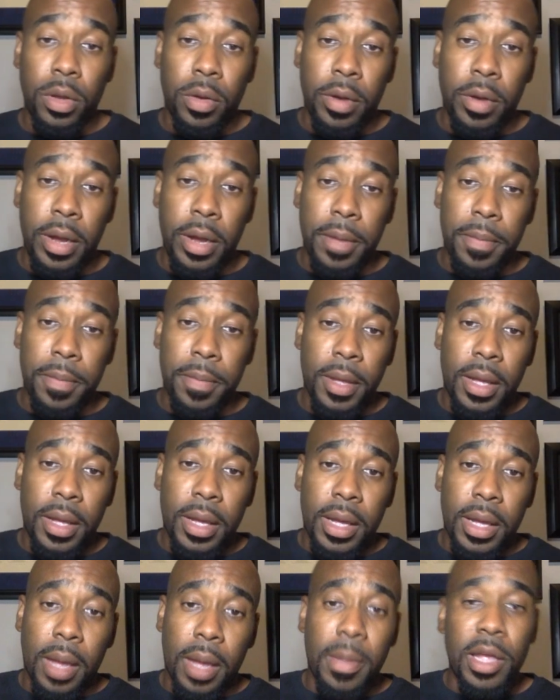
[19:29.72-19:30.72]
right?
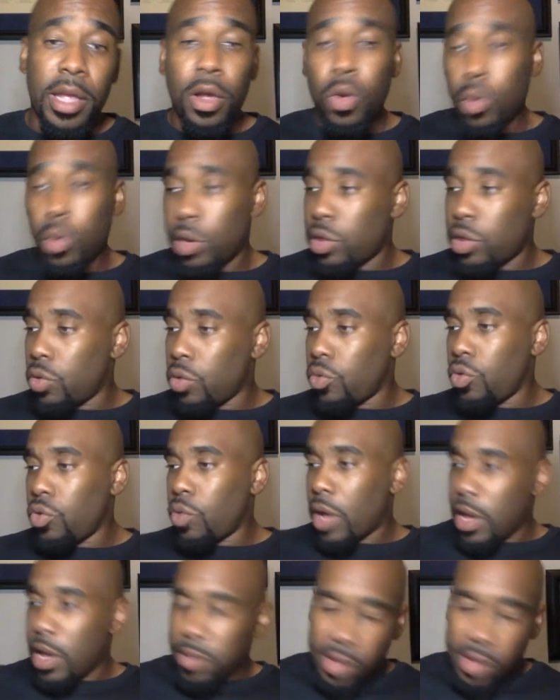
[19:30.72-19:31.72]
I mean, of course, you
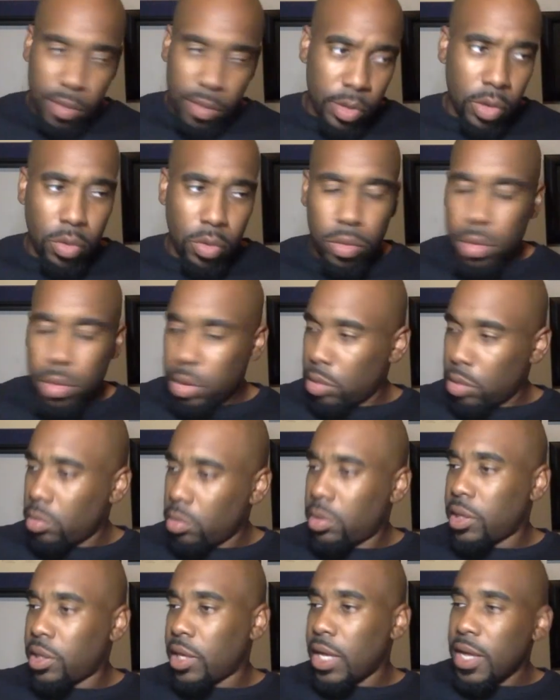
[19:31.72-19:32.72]
do have some of those little
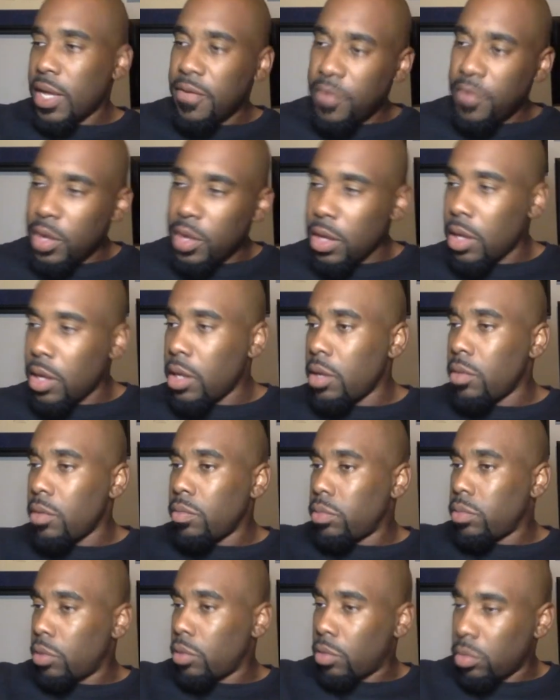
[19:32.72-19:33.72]
skeevy
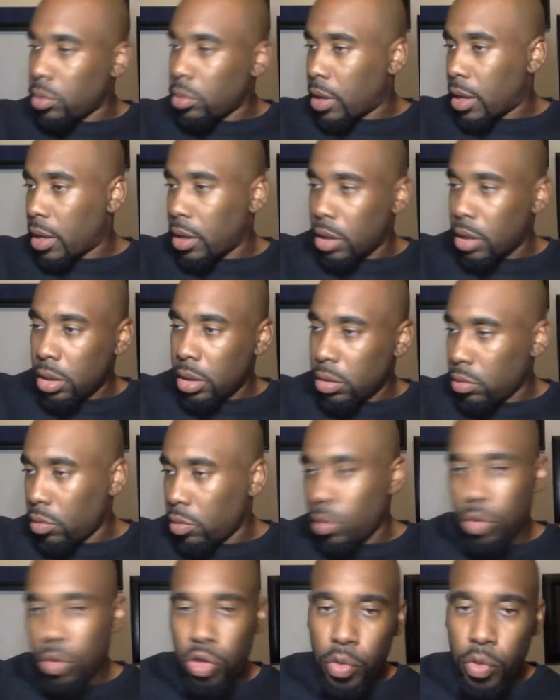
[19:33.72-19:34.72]
little kind of
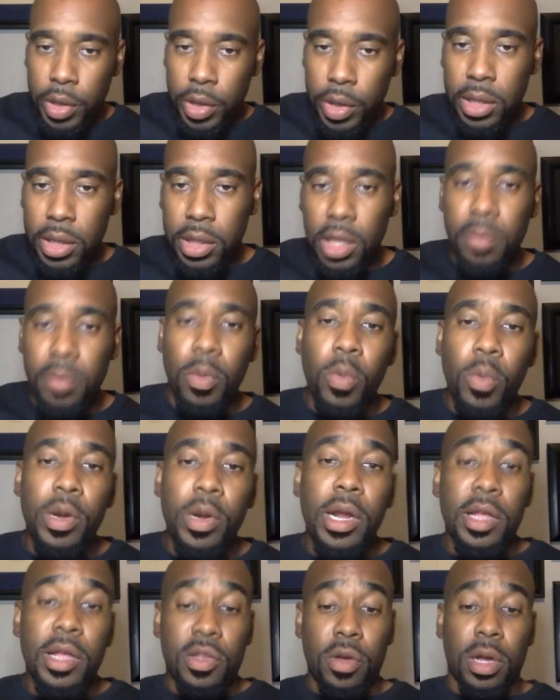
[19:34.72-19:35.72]
little joints and things, but we're
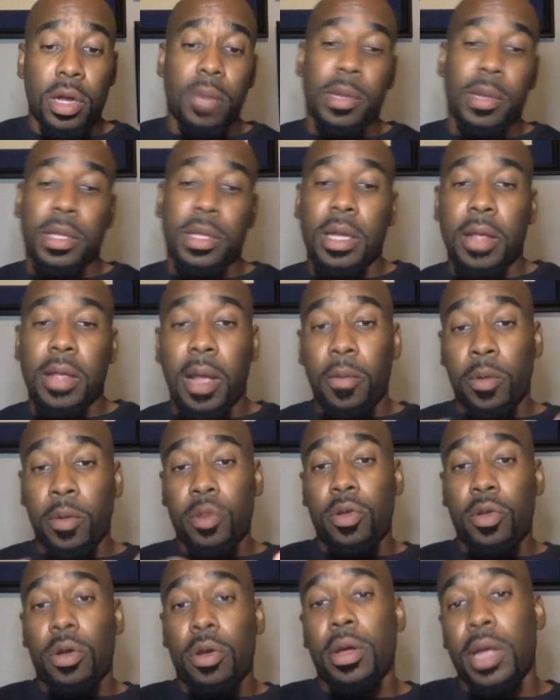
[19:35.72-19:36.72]
not talking about that. Like, we're
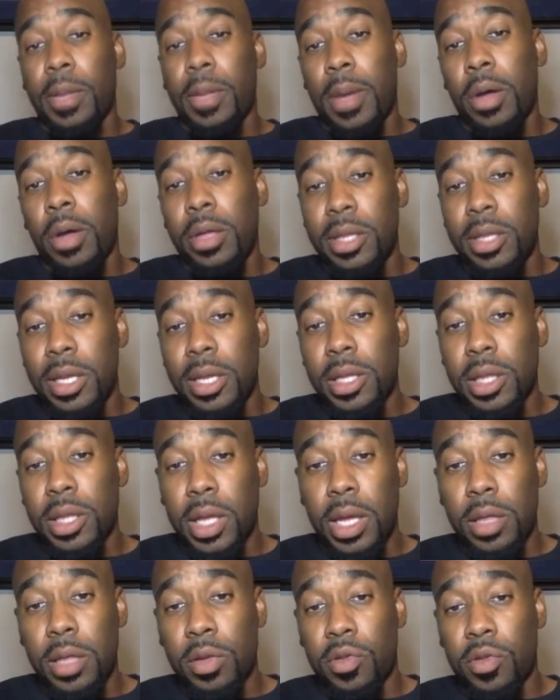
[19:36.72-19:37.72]
talking about, in this
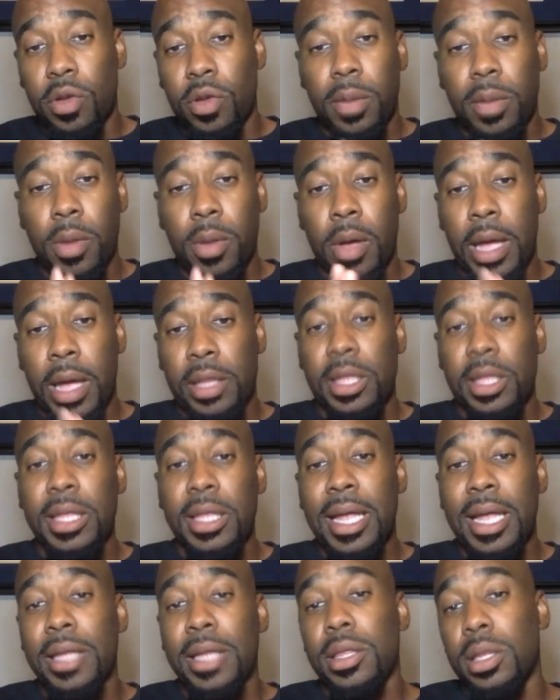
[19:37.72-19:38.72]
case, you're talking about actually
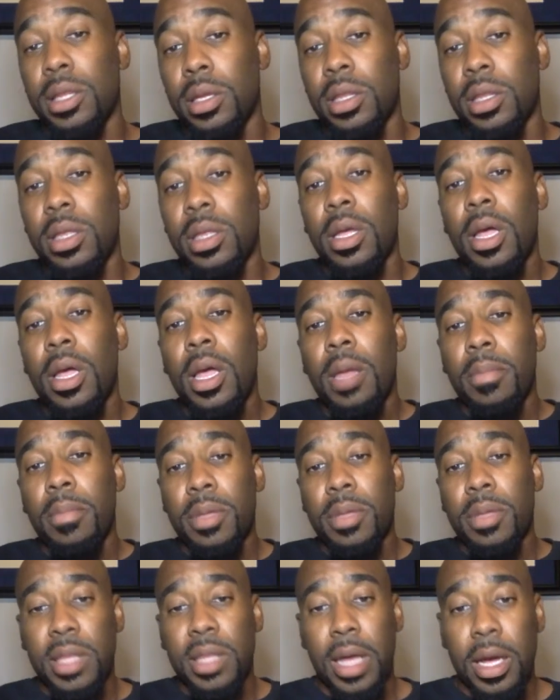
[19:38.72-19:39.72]
licensed
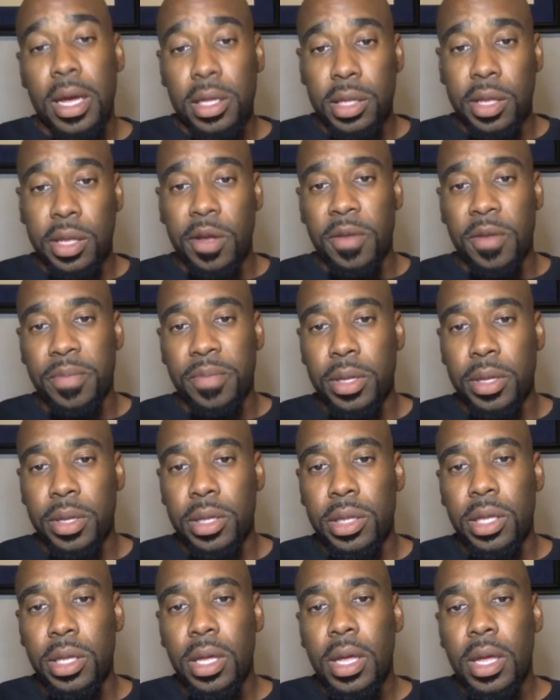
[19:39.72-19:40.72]
massage
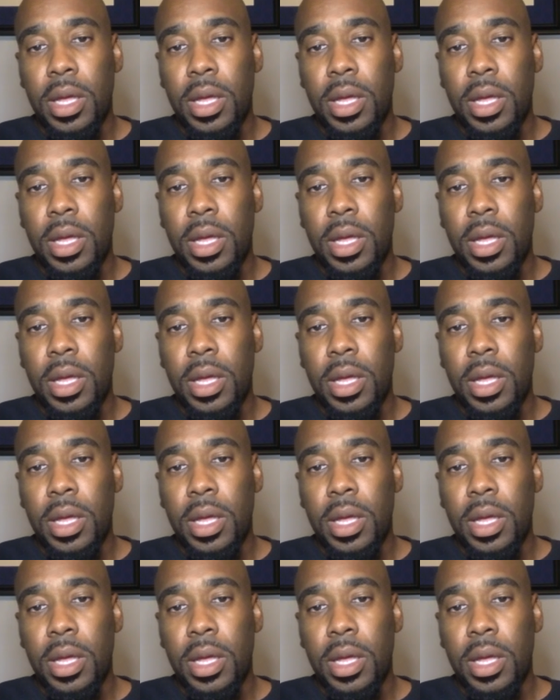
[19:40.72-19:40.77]
therapists